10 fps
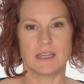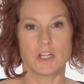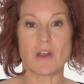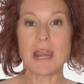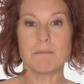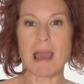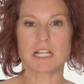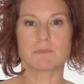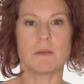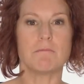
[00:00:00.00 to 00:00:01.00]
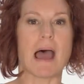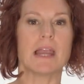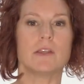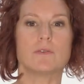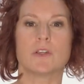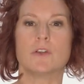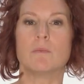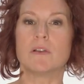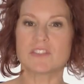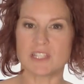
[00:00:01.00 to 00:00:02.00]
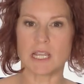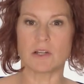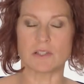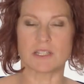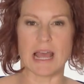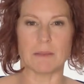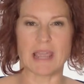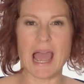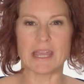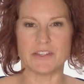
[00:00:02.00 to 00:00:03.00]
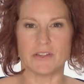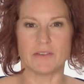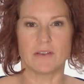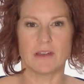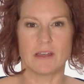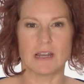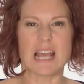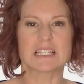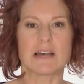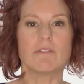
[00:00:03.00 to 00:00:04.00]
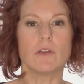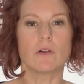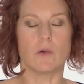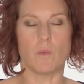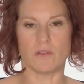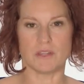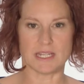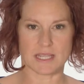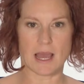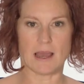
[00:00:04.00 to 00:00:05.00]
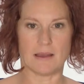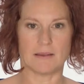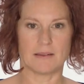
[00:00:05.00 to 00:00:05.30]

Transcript: Trained banksmen might use a number of signals to help guide you. Let's have a look at what these are.